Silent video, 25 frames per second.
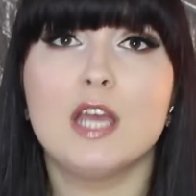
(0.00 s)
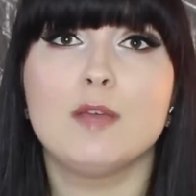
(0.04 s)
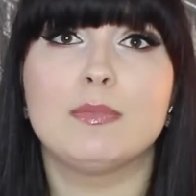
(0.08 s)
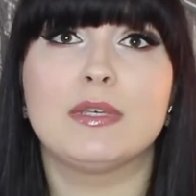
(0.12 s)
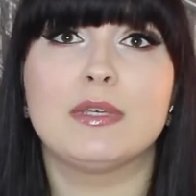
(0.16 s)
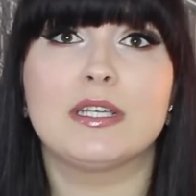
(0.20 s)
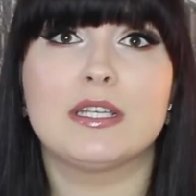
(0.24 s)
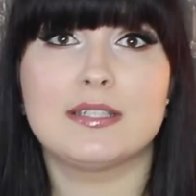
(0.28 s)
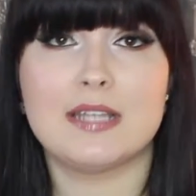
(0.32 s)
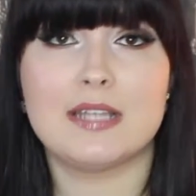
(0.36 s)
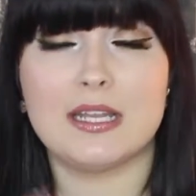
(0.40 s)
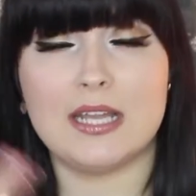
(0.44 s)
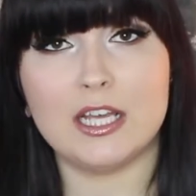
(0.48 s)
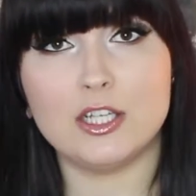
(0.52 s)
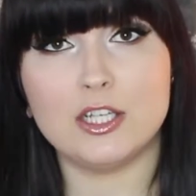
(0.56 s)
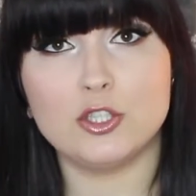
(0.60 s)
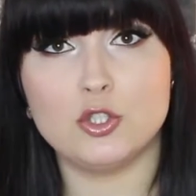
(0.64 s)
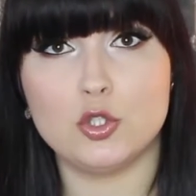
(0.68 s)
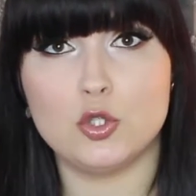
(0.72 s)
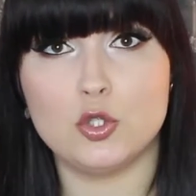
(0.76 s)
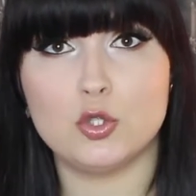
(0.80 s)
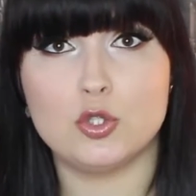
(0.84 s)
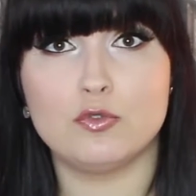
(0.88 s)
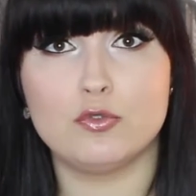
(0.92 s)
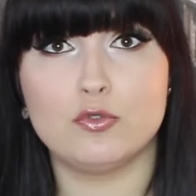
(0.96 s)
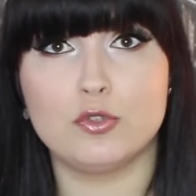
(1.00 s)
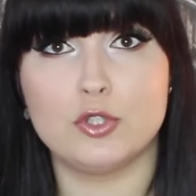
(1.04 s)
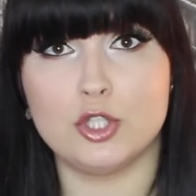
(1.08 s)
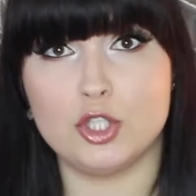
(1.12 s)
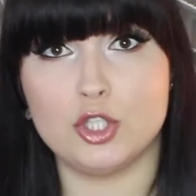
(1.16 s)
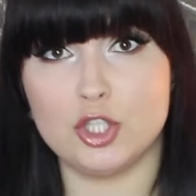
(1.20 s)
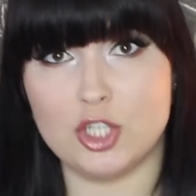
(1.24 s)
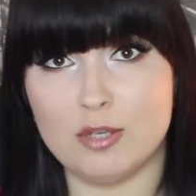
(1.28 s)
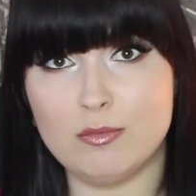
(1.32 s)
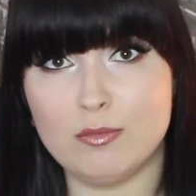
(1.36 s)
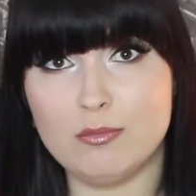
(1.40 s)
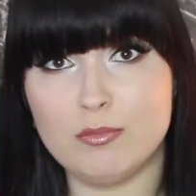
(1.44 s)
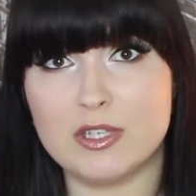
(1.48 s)
because I like to use it for the
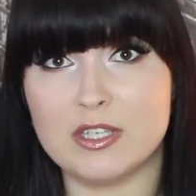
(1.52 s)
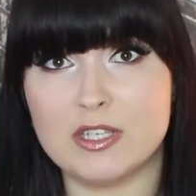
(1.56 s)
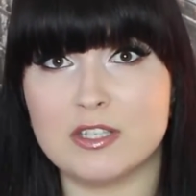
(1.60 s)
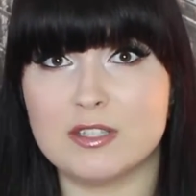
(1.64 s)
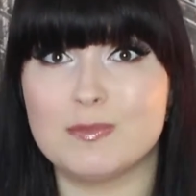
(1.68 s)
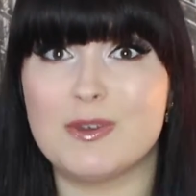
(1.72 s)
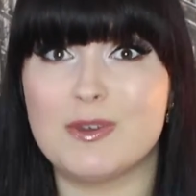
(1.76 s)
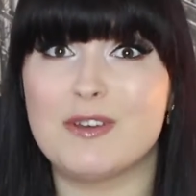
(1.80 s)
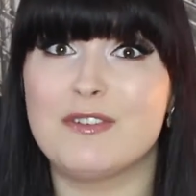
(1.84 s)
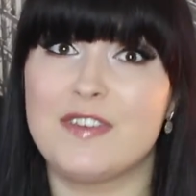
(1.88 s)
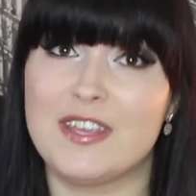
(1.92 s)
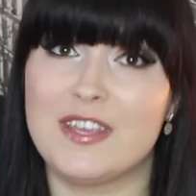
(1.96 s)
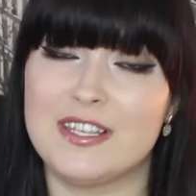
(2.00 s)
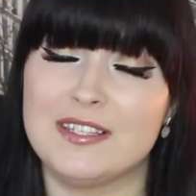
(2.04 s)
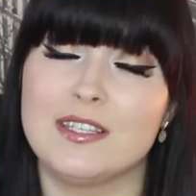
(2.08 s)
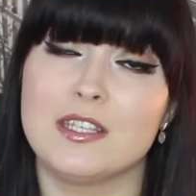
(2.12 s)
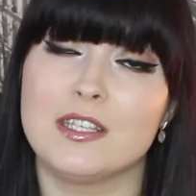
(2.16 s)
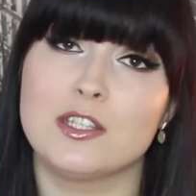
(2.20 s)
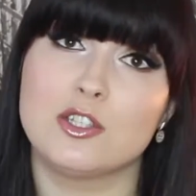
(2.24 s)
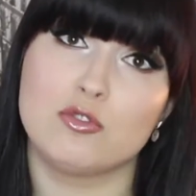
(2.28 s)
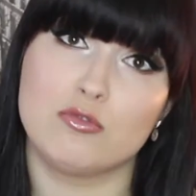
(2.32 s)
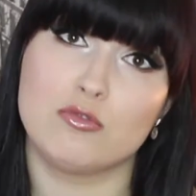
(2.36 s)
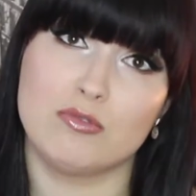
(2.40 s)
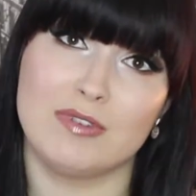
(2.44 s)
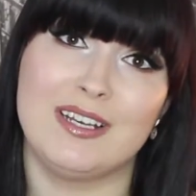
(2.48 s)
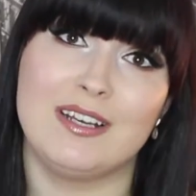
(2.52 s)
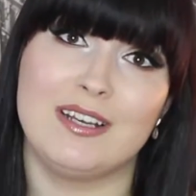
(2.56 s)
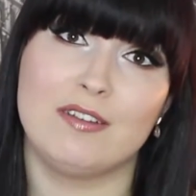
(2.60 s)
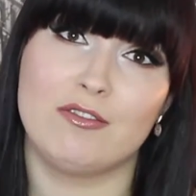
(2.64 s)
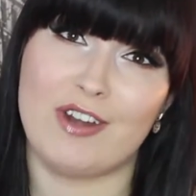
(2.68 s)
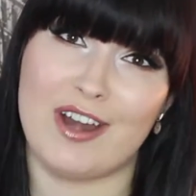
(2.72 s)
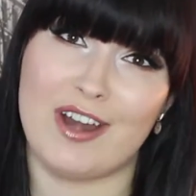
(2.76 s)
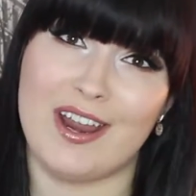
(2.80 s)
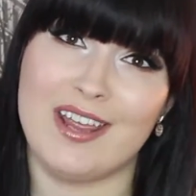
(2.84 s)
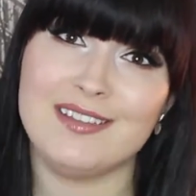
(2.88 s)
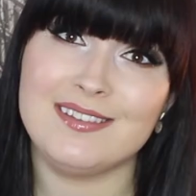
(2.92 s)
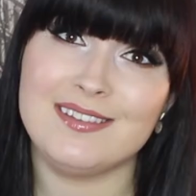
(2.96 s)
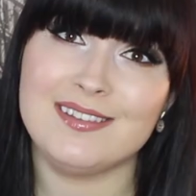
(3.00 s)
gym because my face gets really
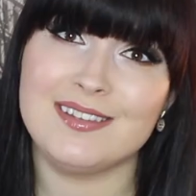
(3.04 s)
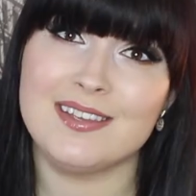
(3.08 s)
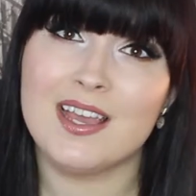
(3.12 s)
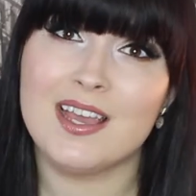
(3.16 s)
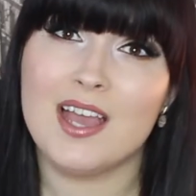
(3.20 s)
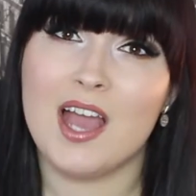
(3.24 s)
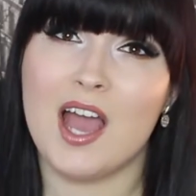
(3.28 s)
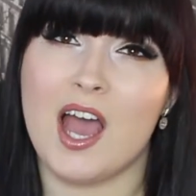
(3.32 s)
red